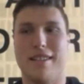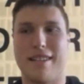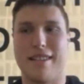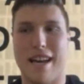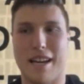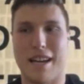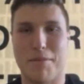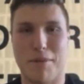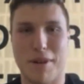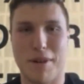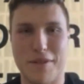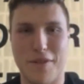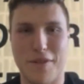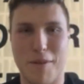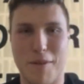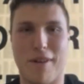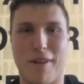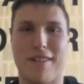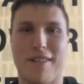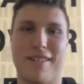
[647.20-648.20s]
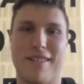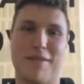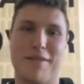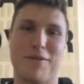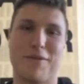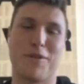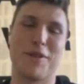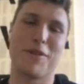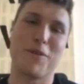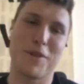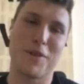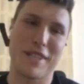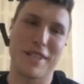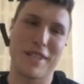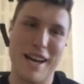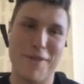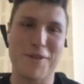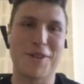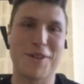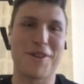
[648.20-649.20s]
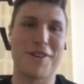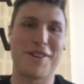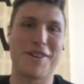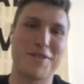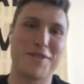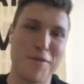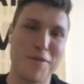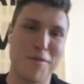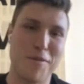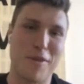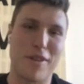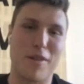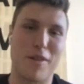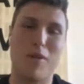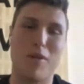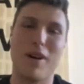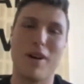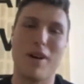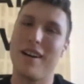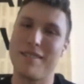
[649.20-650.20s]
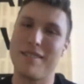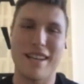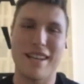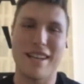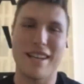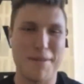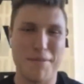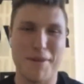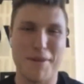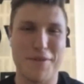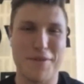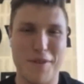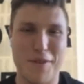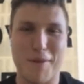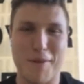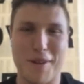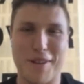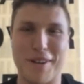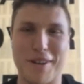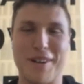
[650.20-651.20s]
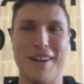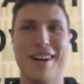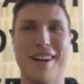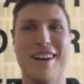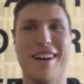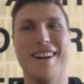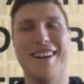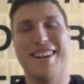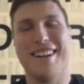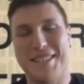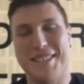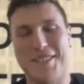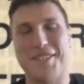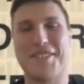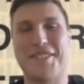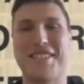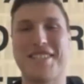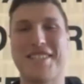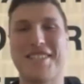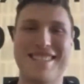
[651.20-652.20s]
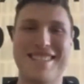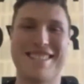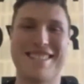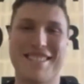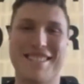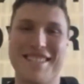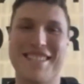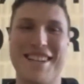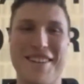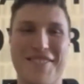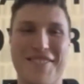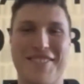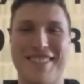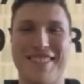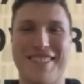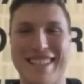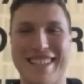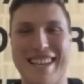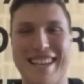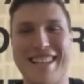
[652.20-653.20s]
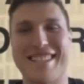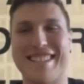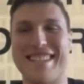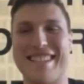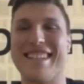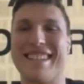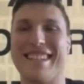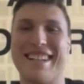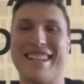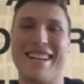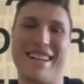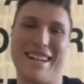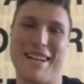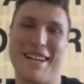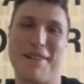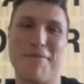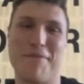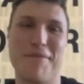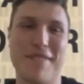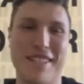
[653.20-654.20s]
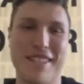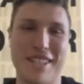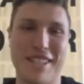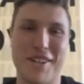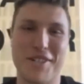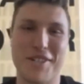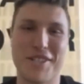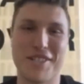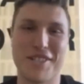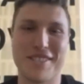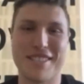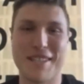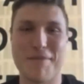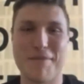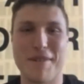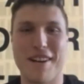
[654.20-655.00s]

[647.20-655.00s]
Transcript: Daddy plays football. Well, yeah, we're going to the Super Bowl. Though. Well, Daddy plays football though. So she definitely gets it. She'll see